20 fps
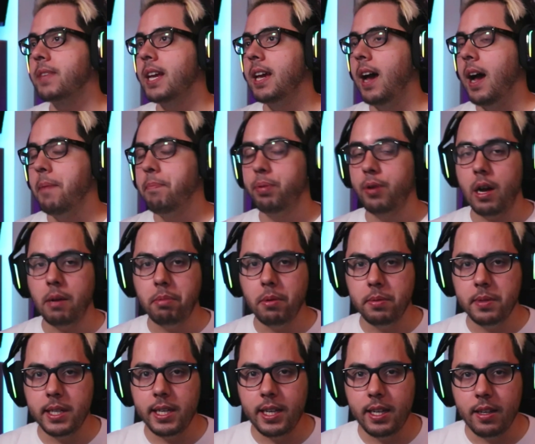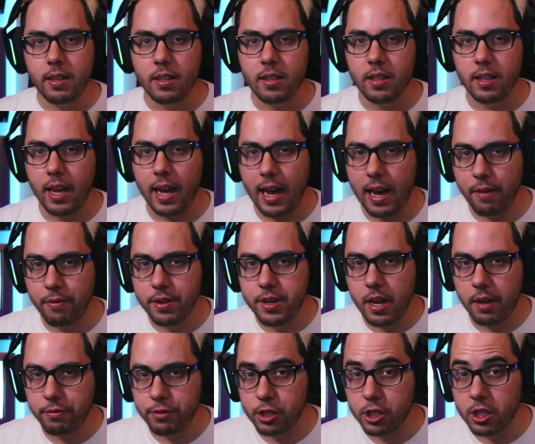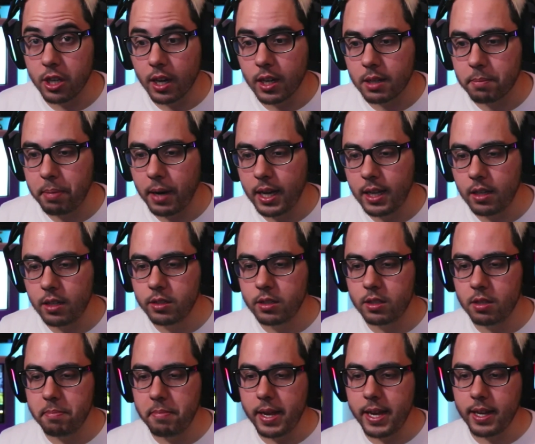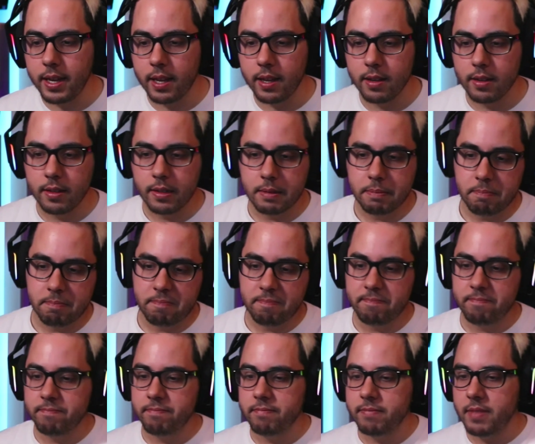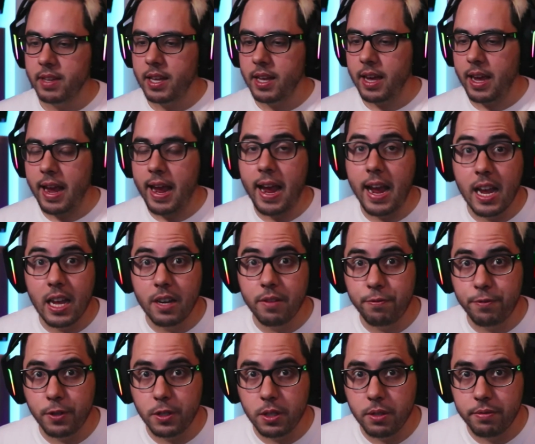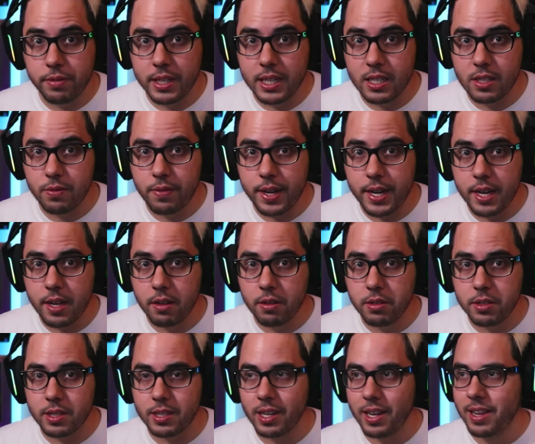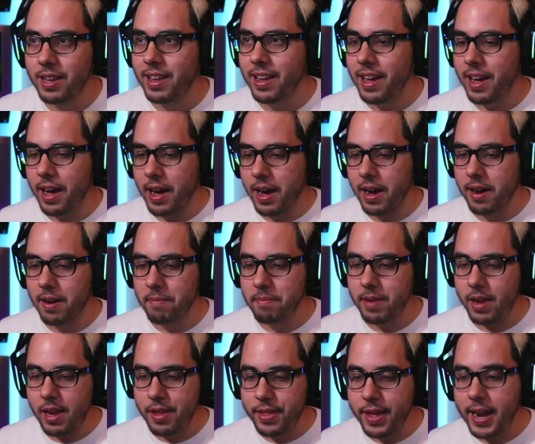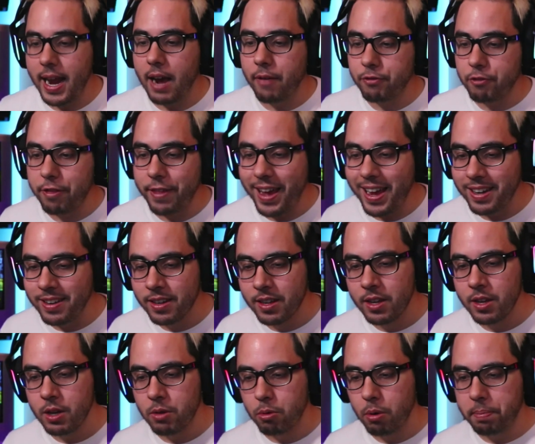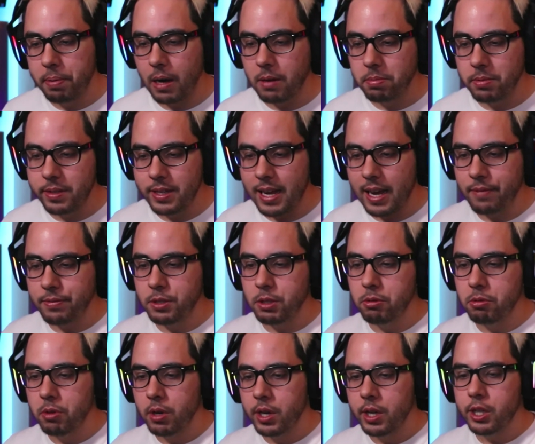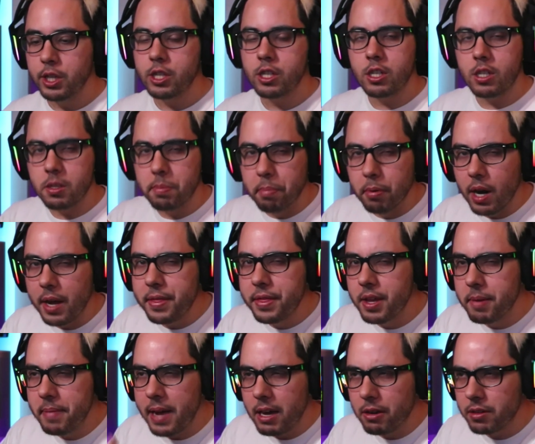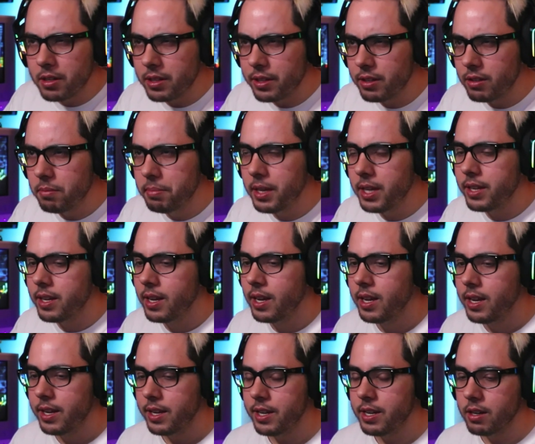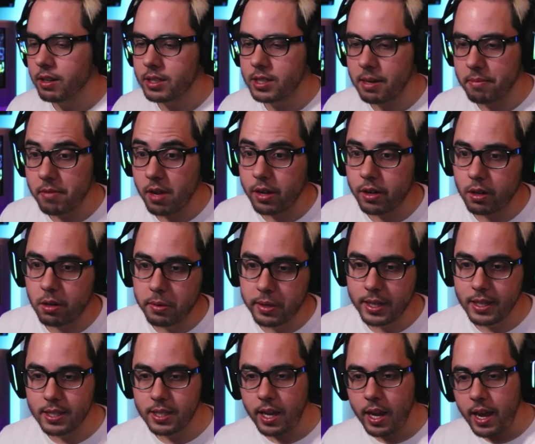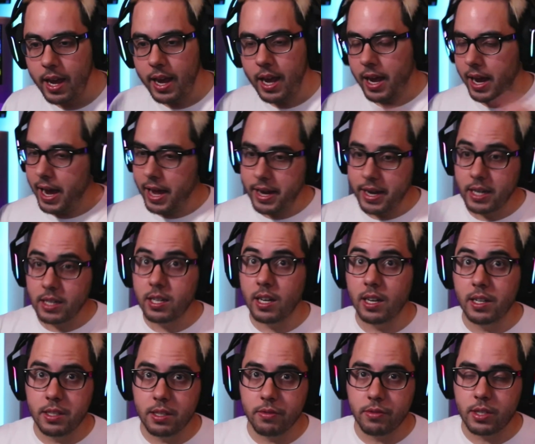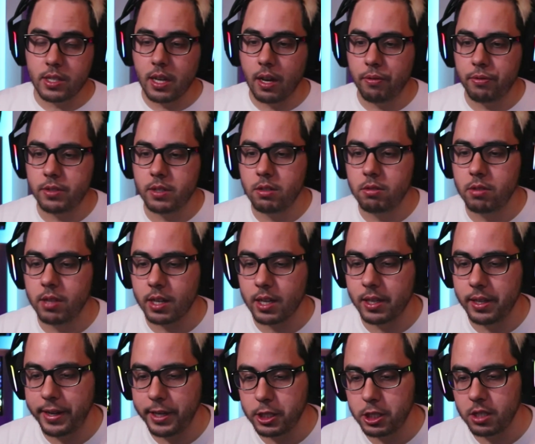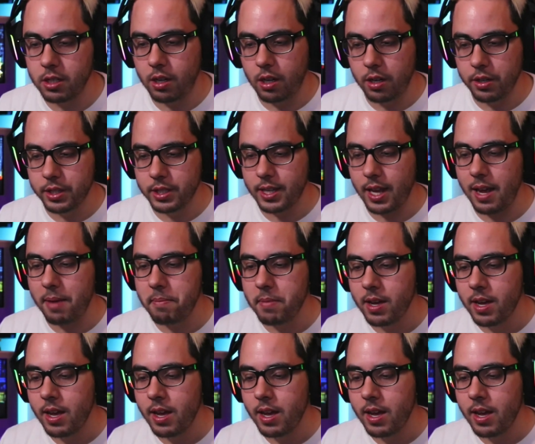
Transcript: I probably have enough stockpiled to make a handful of these videos. And then after that, we'll probably have to spread them out a little bit, you know, because I'm not always adding tons of stuff to the collection all the time.